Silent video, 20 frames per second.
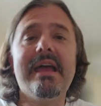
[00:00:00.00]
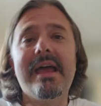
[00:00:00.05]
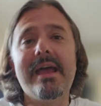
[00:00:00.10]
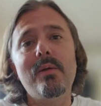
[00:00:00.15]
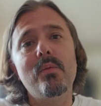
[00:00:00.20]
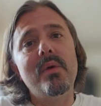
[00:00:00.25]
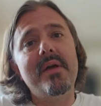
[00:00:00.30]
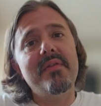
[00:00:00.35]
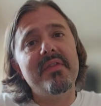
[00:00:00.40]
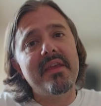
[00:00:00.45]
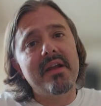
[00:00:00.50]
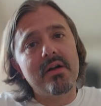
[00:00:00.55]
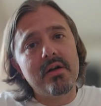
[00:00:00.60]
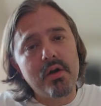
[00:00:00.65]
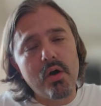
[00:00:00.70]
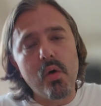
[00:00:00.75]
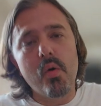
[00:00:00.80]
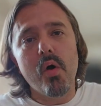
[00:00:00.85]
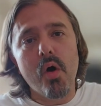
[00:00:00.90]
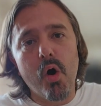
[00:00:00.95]
And when there are
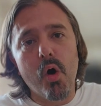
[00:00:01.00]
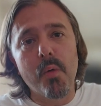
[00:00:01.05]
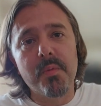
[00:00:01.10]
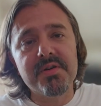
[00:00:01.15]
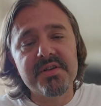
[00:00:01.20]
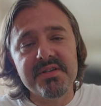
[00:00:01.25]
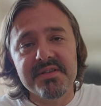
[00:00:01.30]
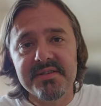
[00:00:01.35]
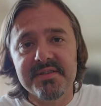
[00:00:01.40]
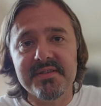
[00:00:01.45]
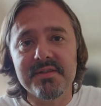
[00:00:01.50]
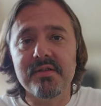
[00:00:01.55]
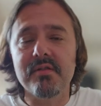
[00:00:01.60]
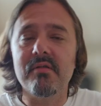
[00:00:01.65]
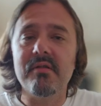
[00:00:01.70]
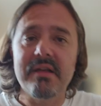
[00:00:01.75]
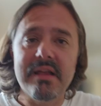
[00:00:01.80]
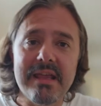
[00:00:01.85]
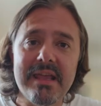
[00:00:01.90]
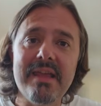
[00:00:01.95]
no options,
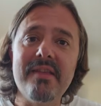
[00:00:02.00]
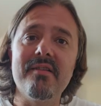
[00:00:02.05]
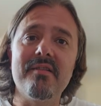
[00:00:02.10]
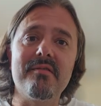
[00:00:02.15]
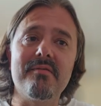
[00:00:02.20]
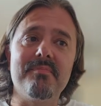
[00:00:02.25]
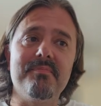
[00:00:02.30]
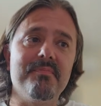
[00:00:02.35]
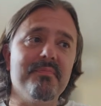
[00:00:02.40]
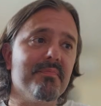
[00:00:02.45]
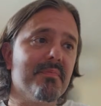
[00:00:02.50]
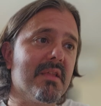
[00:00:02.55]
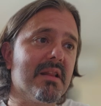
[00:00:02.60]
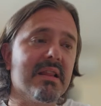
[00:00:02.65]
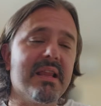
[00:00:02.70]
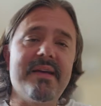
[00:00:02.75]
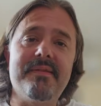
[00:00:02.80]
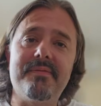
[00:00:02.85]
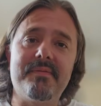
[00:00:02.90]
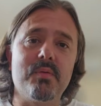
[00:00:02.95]
you're either
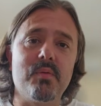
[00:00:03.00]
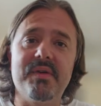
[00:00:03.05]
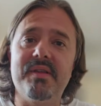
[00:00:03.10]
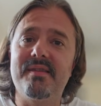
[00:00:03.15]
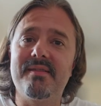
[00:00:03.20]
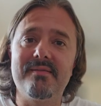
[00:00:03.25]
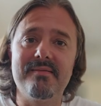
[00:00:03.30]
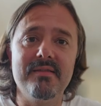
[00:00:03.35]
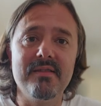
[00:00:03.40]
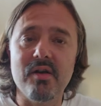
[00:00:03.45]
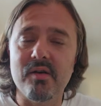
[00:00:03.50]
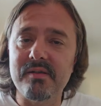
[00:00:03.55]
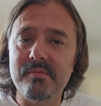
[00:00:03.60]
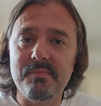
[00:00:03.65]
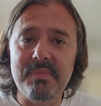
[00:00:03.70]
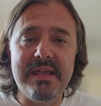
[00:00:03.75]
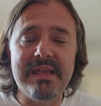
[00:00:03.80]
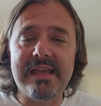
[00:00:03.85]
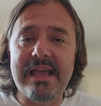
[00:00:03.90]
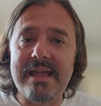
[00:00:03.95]
left with
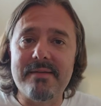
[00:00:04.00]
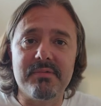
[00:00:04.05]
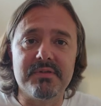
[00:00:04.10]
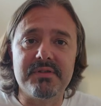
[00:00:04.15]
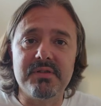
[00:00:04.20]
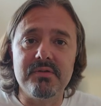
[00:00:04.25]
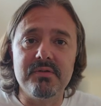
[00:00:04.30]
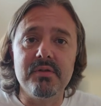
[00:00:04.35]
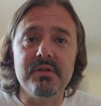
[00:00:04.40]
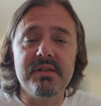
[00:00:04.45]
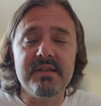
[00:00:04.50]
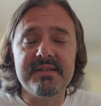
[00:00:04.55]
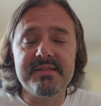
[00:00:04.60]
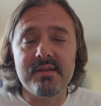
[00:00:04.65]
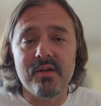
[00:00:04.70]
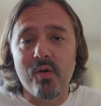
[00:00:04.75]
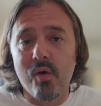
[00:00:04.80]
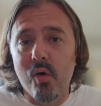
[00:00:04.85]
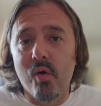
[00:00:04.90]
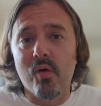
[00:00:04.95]
not being able to do
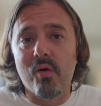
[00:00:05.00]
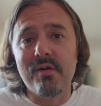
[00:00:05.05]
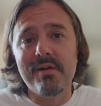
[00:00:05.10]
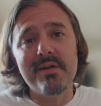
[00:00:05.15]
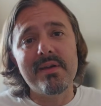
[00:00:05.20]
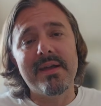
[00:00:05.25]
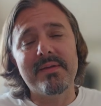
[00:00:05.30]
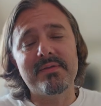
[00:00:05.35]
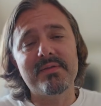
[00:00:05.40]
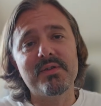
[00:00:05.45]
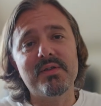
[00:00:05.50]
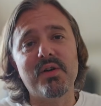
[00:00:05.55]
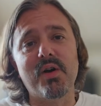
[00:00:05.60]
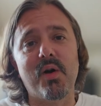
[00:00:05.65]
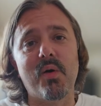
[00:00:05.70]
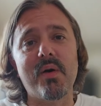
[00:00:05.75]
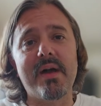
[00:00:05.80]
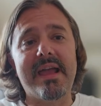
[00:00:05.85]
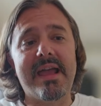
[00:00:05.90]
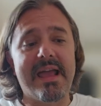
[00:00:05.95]
this or you have to
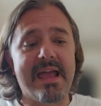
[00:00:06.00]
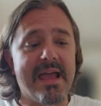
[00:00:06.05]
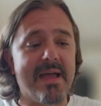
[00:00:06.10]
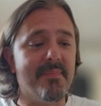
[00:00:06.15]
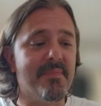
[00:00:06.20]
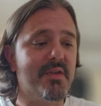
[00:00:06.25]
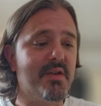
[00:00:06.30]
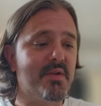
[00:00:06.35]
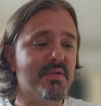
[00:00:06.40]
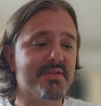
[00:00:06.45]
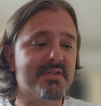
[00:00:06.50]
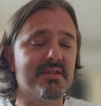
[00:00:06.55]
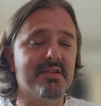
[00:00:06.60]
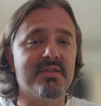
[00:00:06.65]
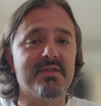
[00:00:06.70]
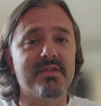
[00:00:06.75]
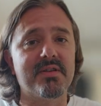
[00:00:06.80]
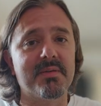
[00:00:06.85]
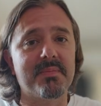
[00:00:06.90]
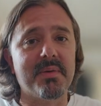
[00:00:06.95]
go and use a
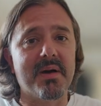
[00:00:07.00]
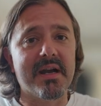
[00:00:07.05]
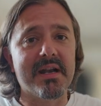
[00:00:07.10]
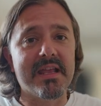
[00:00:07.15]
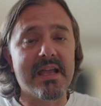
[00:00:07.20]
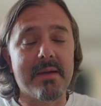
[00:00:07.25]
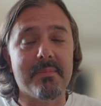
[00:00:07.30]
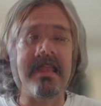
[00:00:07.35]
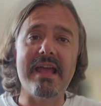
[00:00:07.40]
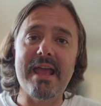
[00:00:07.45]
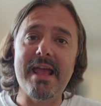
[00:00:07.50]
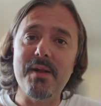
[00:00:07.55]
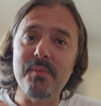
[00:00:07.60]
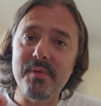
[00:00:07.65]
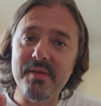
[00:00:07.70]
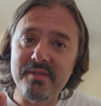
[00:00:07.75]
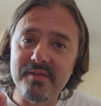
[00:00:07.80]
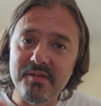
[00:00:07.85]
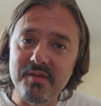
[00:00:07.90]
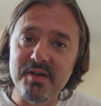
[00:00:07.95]
third party app. And
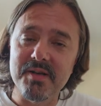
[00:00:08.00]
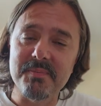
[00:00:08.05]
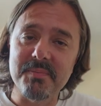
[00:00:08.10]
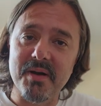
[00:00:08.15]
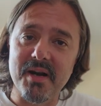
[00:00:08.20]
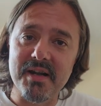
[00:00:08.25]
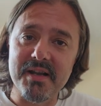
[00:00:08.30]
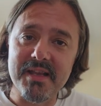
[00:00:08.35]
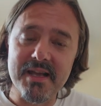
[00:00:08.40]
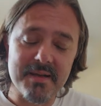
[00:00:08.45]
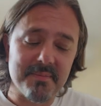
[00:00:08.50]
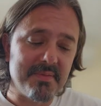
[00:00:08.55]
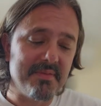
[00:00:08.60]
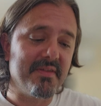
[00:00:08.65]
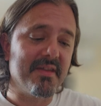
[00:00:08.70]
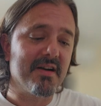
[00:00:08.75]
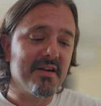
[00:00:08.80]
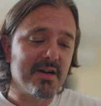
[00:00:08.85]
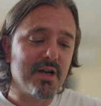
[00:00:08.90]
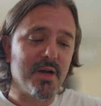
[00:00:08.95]
with third party app,
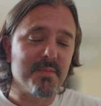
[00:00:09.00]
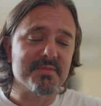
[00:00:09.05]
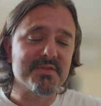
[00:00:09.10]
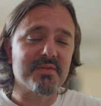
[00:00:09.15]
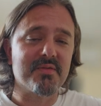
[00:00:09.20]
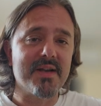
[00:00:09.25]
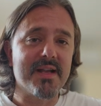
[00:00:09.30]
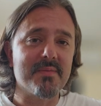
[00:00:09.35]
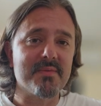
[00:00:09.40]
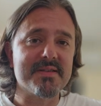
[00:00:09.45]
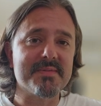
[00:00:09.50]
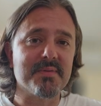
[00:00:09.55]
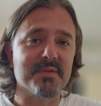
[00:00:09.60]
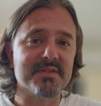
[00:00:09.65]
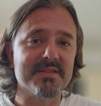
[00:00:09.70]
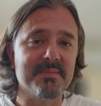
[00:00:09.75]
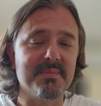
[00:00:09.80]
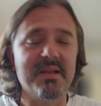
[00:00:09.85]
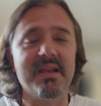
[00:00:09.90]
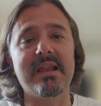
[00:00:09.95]
there comes great
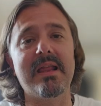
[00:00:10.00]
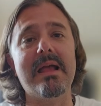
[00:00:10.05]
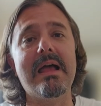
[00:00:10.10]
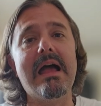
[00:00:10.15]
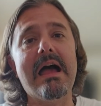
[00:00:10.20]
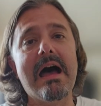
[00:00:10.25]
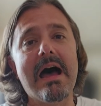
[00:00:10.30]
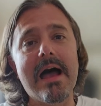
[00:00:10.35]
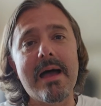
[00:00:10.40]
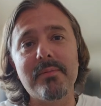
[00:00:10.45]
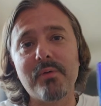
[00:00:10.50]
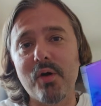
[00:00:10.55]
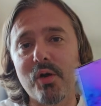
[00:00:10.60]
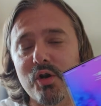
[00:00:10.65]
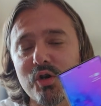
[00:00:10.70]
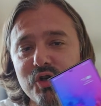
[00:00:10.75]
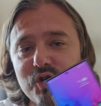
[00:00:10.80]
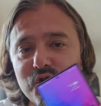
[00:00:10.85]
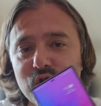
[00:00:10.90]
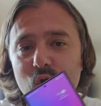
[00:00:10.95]
responsibility. I'm gonna
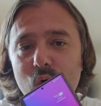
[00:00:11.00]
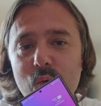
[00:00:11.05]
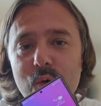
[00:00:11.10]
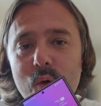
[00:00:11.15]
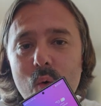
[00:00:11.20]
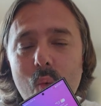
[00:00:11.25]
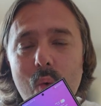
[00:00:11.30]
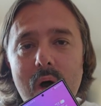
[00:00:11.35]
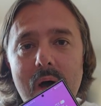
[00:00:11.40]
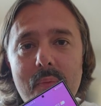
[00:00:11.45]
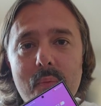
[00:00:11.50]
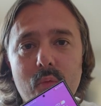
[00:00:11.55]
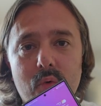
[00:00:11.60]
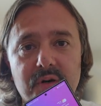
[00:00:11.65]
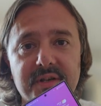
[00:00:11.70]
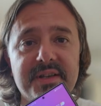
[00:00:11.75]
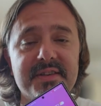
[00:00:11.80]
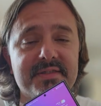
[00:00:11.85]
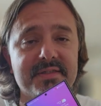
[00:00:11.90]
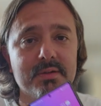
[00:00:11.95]
show you one
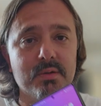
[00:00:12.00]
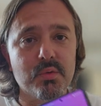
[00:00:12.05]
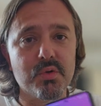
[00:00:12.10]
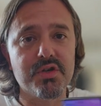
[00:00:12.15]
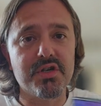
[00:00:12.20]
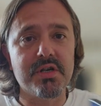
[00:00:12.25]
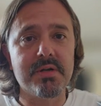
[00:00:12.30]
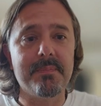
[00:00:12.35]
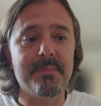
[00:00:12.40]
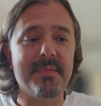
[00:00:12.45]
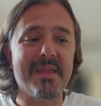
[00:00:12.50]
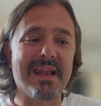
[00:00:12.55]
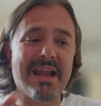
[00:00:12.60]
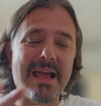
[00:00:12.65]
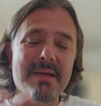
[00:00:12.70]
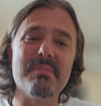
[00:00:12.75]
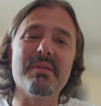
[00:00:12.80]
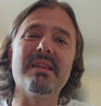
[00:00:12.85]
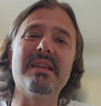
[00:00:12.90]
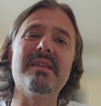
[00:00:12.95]
working solution that
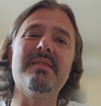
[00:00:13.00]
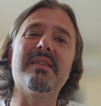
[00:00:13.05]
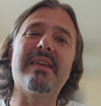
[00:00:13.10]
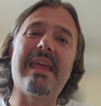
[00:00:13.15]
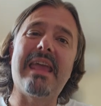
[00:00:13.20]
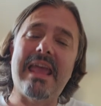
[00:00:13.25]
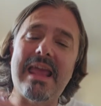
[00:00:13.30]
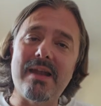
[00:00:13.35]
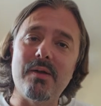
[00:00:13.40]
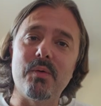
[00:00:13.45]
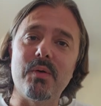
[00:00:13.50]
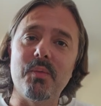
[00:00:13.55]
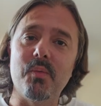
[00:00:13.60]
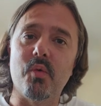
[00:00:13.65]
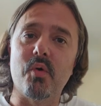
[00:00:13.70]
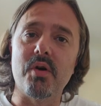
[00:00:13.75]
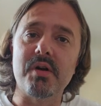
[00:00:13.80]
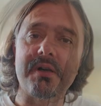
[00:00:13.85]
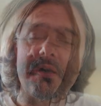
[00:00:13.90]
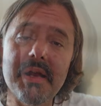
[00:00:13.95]
I believe can do the
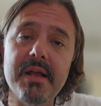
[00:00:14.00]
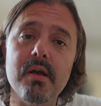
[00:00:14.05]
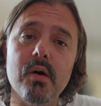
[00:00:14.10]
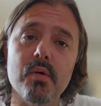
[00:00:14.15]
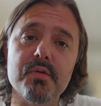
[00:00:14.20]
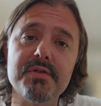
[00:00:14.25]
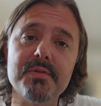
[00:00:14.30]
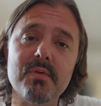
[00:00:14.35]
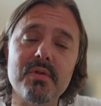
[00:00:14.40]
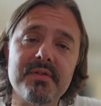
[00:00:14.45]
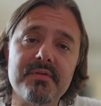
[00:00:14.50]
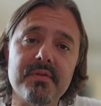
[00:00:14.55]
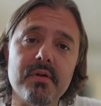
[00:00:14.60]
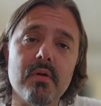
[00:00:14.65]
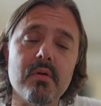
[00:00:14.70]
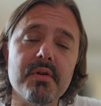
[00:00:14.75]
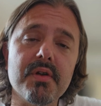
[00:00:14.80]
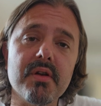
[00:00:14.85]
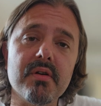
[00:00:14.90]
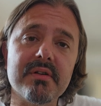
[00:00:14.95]
work, but I also wanna
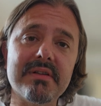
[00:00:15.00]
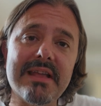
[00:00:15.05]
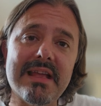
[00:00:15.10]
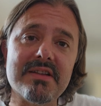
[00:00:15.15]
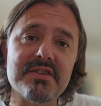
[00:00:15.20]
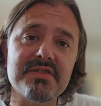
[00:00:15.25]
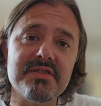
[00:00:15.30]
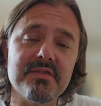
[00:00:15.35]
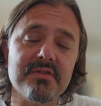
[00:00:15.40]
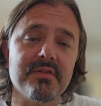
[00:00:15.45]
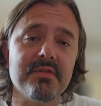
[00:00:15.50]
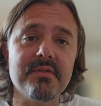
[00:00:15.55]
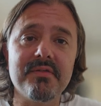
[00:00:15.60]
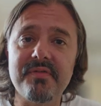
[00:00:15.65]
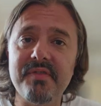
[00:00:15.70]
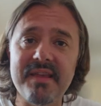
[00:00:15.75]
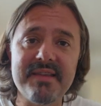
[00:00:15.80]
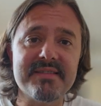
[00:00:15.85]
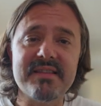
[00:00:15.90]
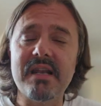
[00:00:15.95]
draw your attention to
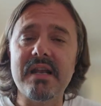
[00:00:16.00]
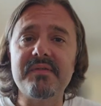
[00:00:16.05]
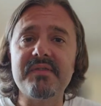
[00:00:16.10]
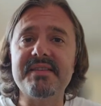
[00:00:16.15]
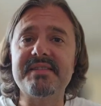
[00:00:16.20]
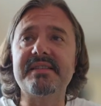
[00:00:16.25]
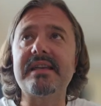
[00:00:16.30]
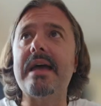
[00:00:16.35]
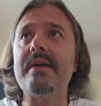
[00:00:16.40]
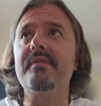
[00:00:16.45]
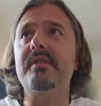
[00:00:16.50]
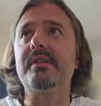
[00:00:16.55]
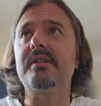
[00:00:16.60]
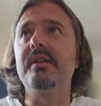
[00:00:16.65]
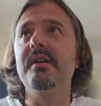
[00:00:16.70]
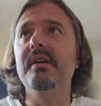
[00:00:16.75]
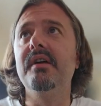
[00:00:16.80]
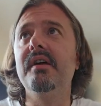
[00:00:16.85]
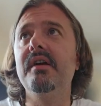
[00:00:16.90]
things that I've discovered.